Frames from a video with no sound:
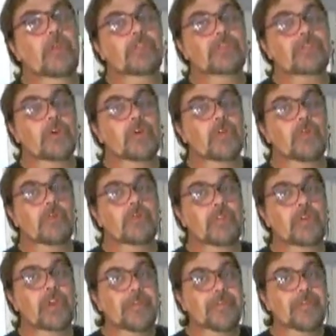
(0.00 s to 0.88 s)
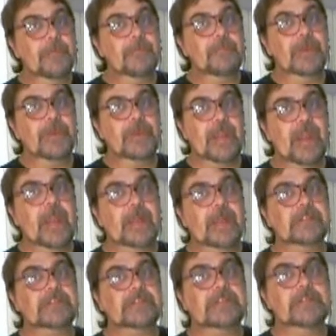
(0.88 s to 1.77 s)
So nothing but
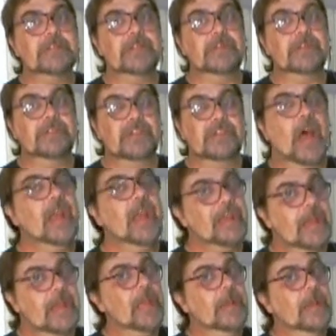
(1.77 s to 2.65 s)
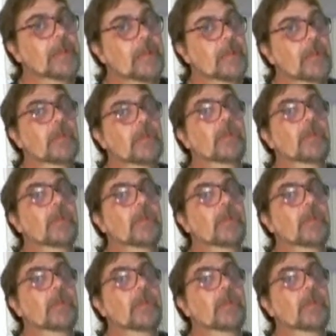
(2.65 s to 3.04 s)
nets, dot net,